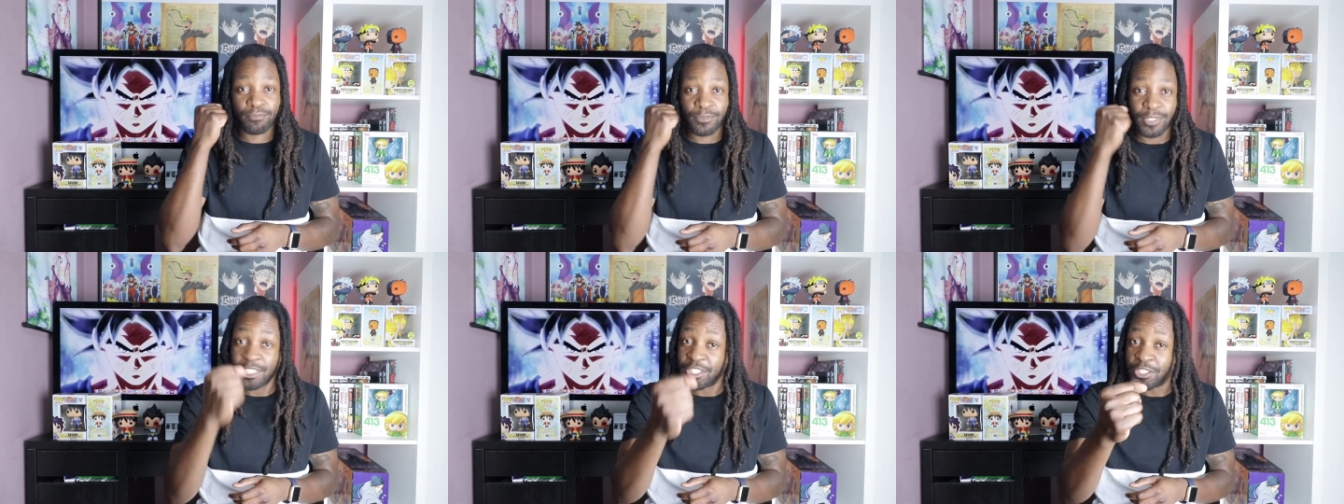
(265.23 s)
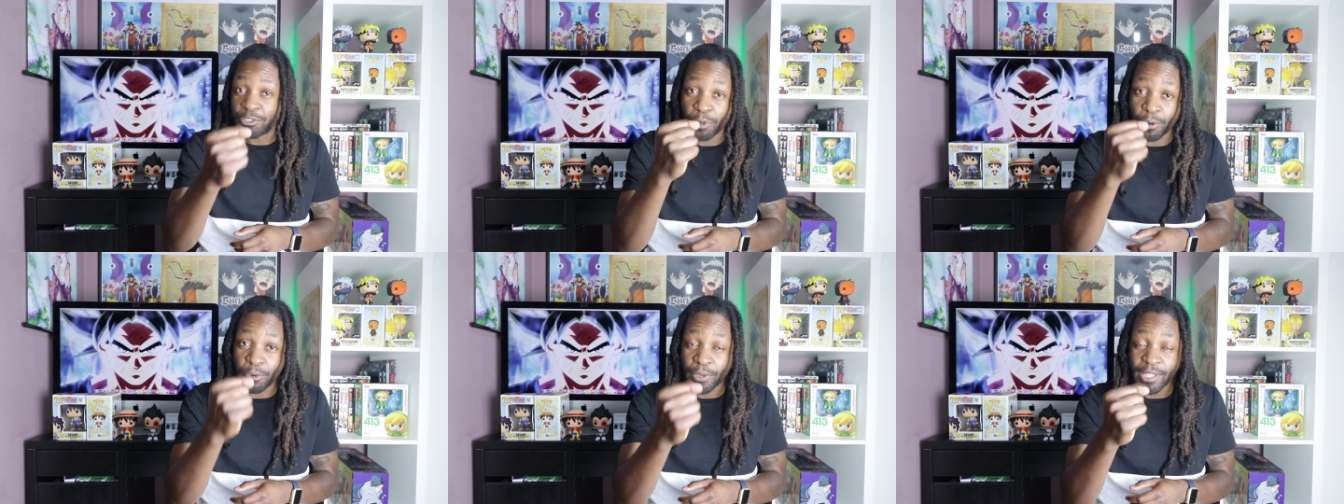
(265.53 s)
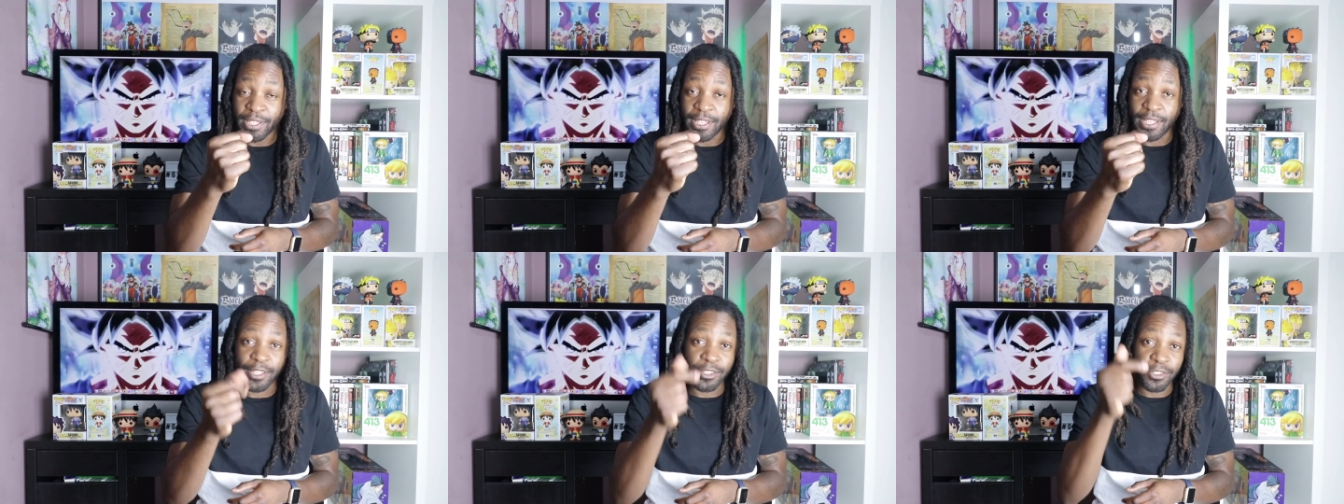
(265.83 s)
This is what we
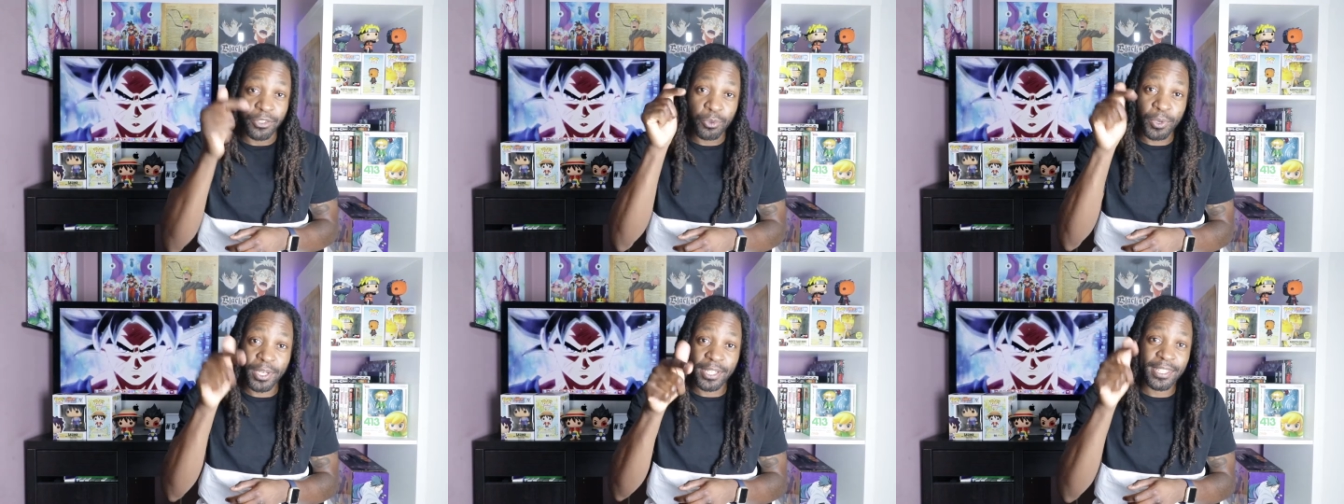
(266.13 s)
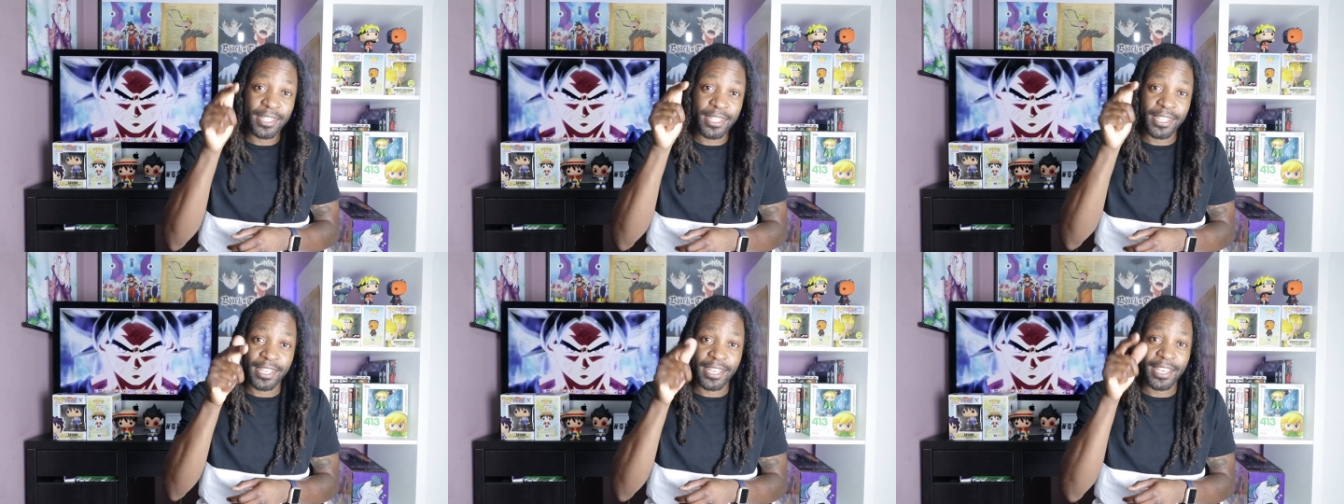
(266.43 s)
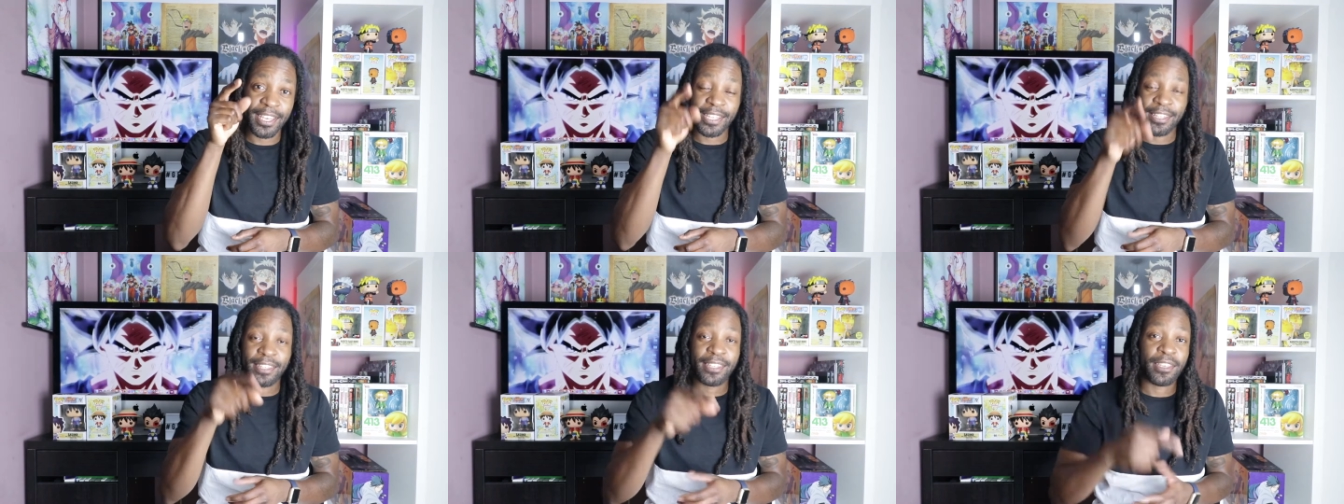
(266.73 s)
need,
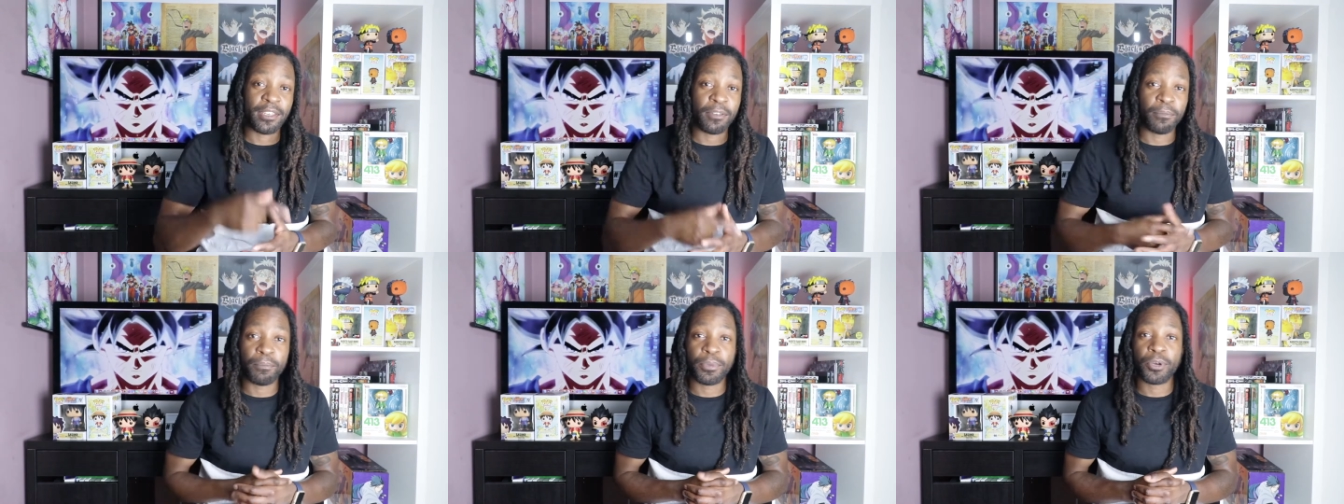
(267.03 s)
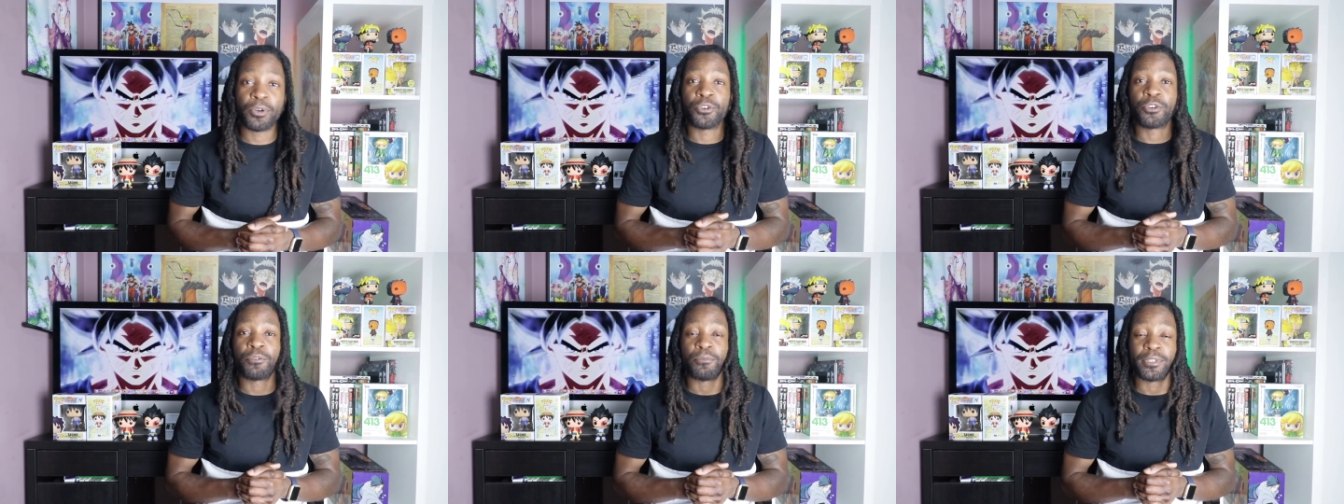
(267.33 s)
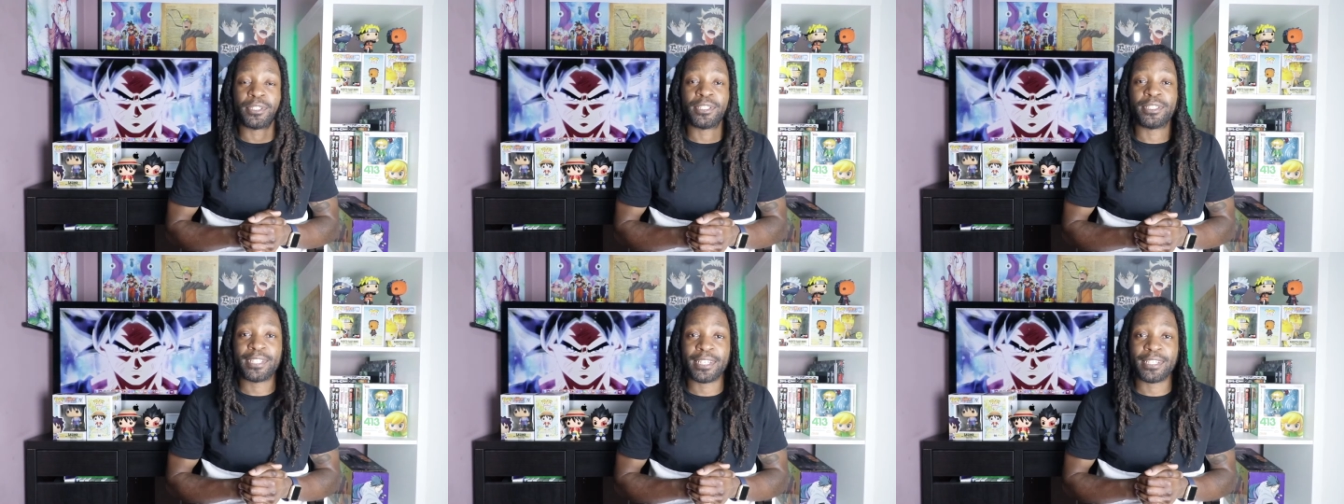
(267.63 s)
2018
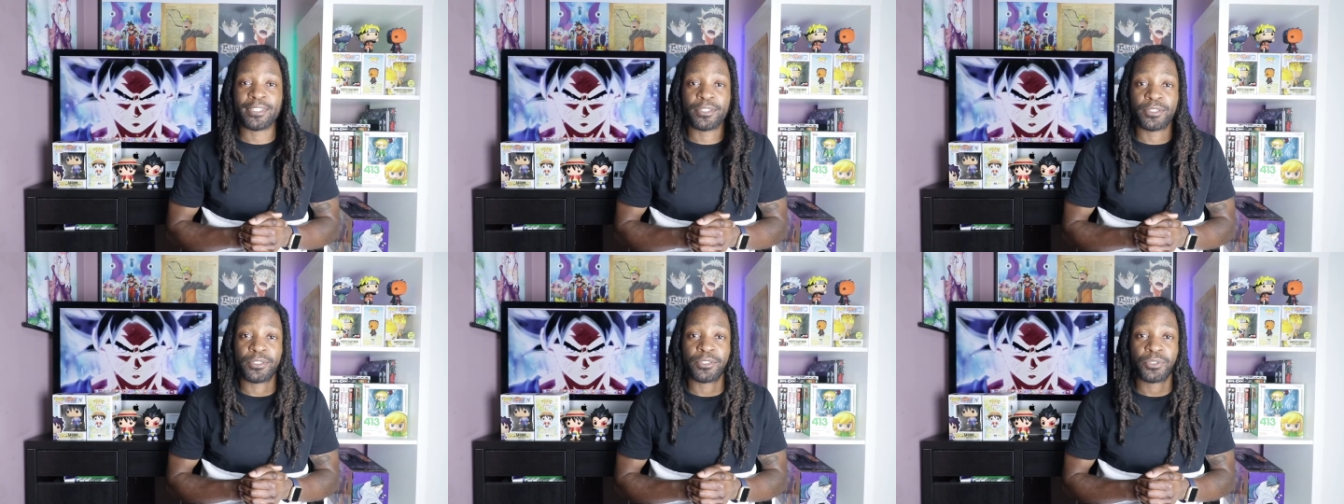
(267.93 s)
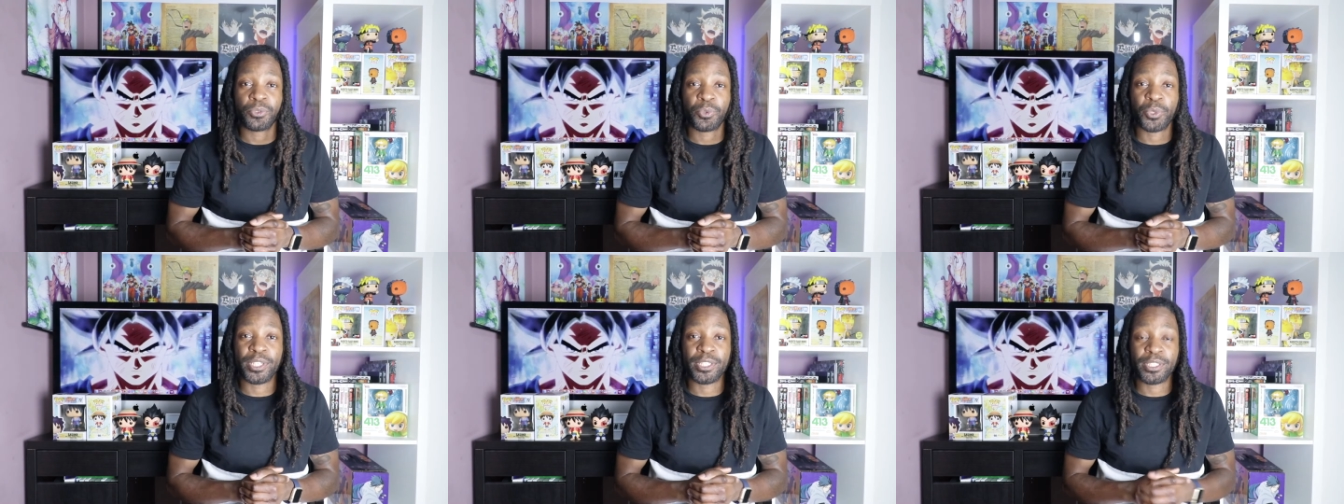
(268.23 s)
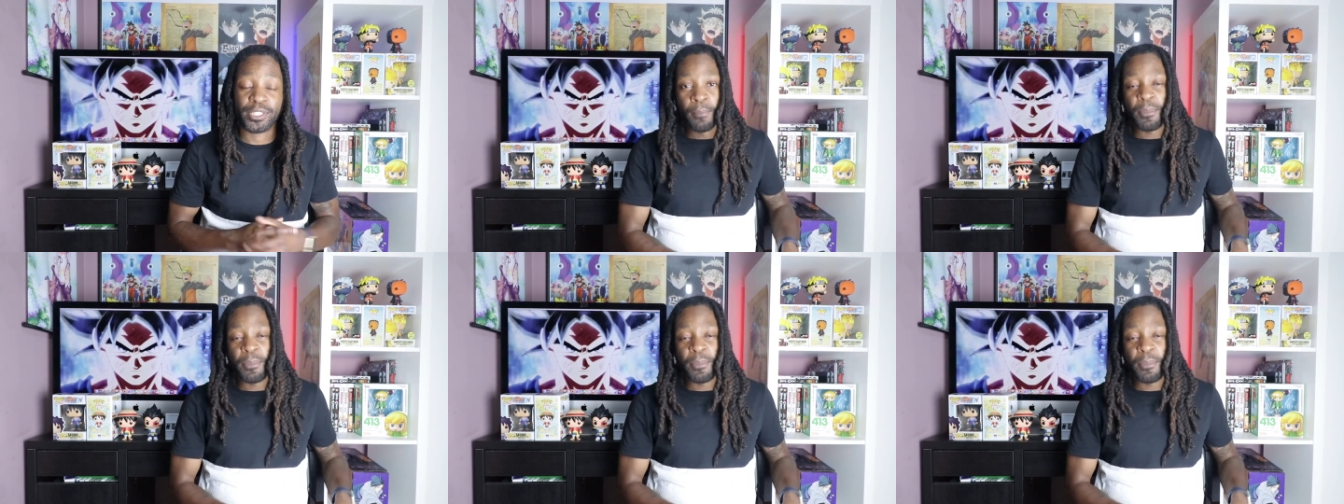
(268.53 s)
Pokemon Nintendo Switch.